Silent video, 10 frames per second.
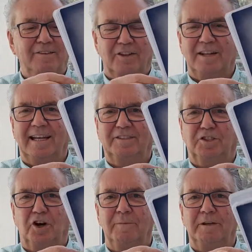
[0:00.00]
So the next
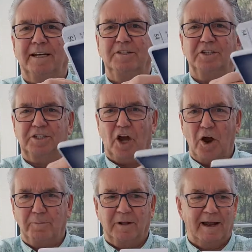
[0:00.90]
time you can just
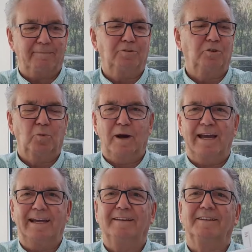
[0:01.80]
open it up to
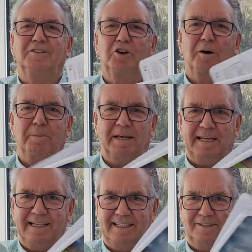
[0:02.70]
where the topic
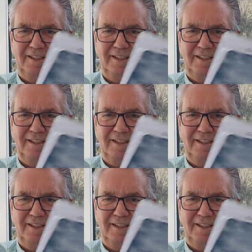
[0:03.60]
is.